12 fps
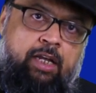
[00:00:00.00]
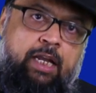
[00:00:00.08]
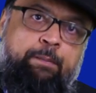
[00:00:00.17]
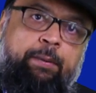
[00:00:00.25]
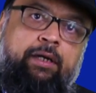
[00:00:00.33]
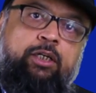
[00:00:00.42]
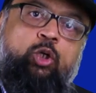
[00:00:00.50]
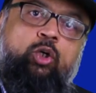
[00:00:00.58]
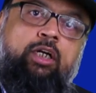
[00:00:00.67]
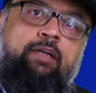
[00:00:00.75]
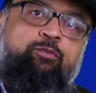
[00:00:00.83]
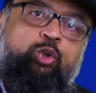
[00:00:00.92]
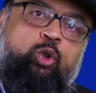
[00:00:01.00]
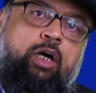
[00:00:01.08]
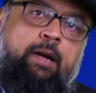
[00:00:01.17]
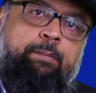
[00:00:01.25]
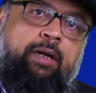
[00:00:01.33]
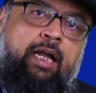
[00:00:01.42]
in particular if you
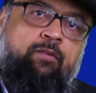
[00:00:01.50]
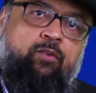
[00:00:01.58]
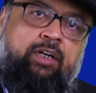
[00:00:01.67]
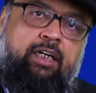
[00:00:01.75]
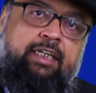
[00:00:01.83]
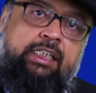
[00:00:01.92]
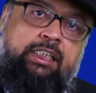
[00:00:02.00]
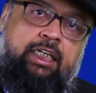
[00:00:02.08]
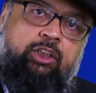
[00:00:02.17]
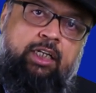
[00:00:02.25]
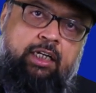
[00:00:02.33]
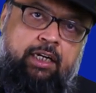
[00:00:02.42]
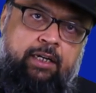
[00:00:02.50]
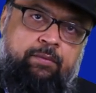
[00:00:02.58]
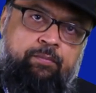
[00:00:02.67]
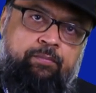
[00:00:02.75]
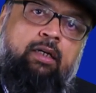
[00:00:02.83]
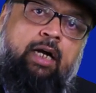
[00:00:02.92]
are applying for a research degree
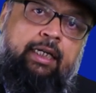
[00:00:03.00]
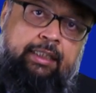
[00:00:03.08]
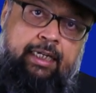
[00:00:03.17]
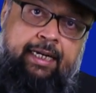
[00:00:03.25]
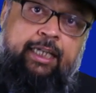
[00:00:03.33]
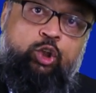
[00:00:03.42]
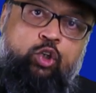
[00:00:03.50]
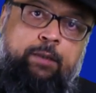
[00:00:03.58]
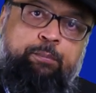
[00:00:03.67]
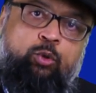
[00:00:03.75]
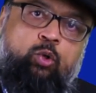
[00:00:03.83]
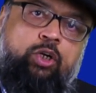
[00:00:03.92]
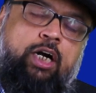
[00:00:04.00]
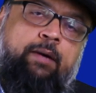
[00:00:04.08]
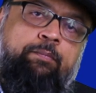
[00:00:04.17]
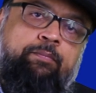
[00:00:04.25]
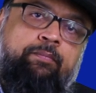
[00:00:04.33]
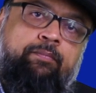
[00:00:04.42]
or the graduate program.